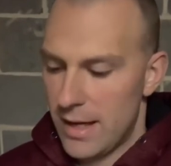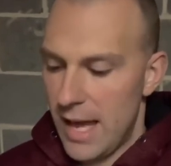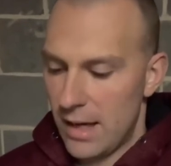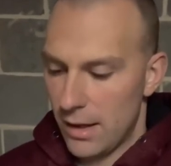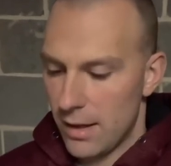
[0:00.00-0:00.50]

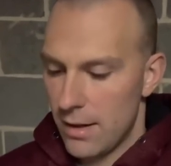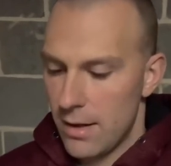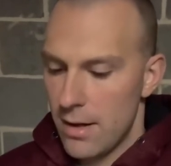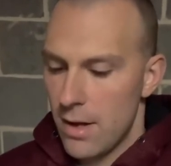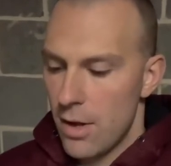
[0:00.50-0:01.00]
Again,
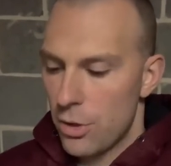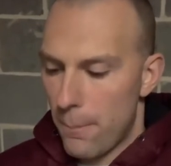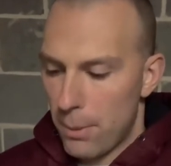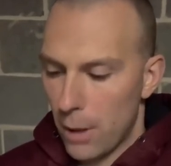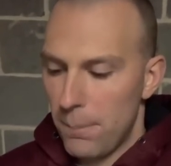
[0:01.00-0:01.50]

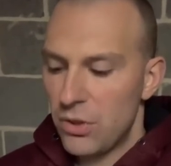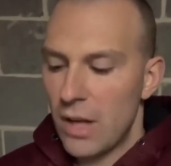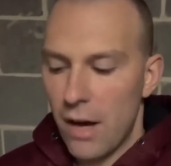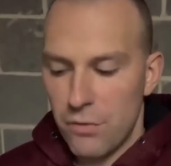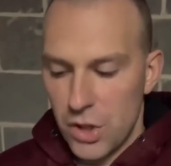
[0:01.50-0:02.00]
the purpose
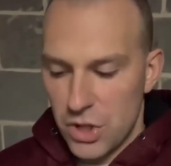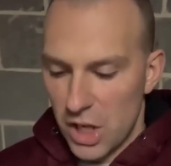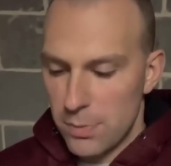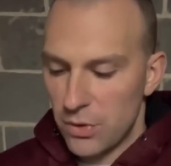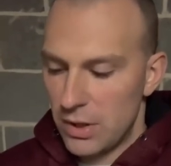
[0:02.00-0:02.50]
of the
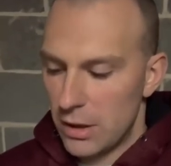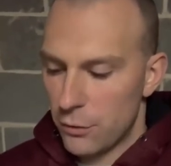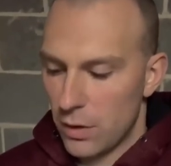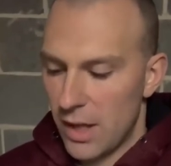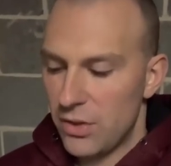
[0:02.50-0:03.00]
judgment seat
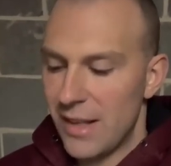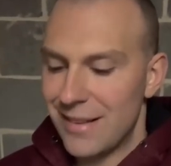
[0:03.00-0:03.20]
of Christ